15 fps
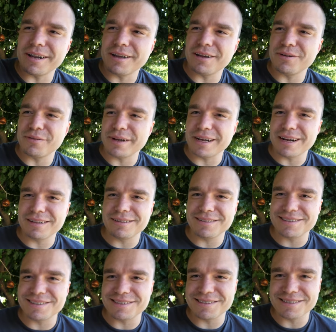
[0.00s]
and here we got the
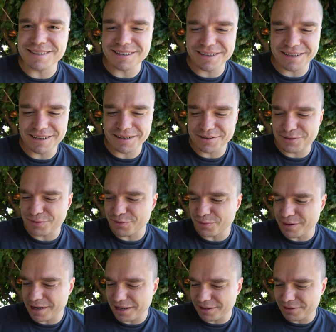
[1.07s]
tzatziki as
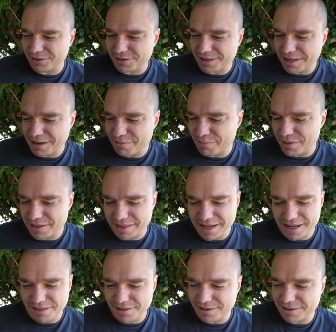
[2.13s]
well. Just gonna put
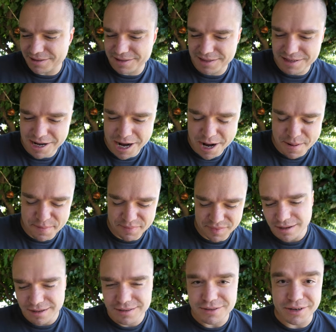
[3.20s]
that to the side.
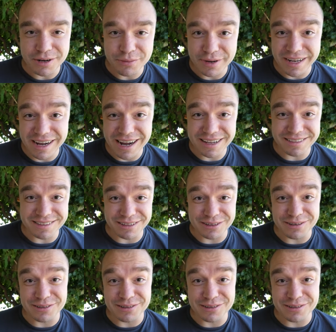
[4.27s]
So here we got the